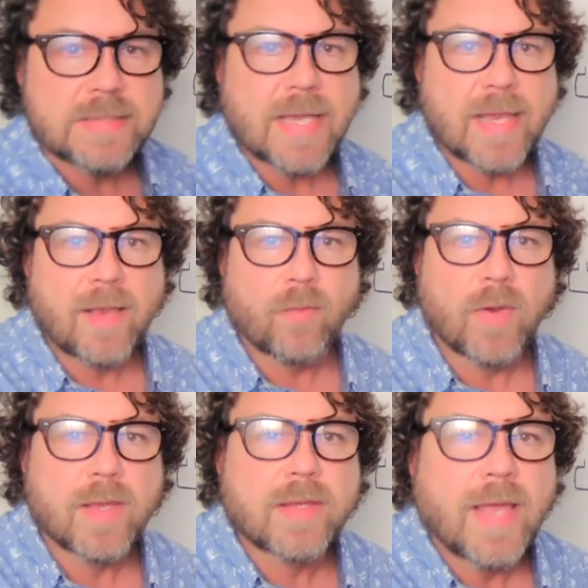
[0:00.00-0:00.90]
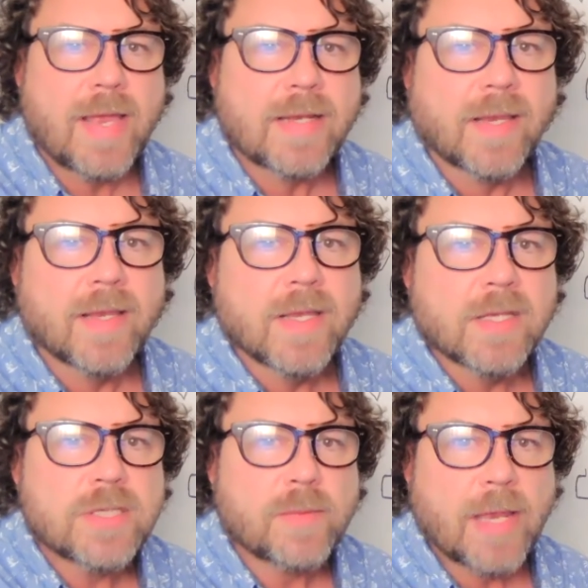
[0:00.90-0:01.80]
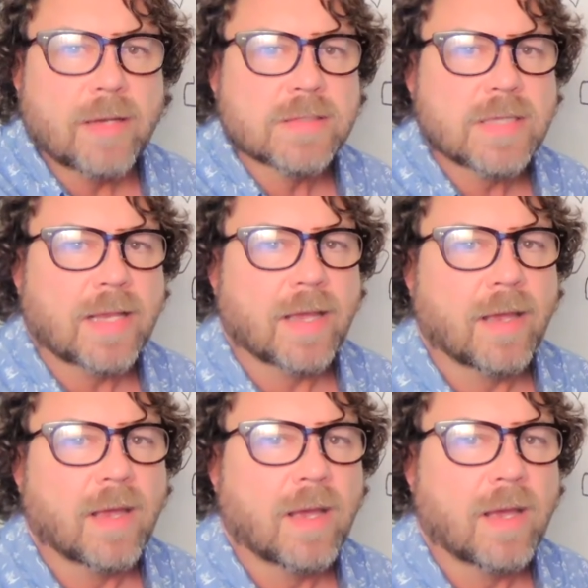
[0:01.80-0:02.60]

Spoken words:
say, well, that, Jim, that looks like a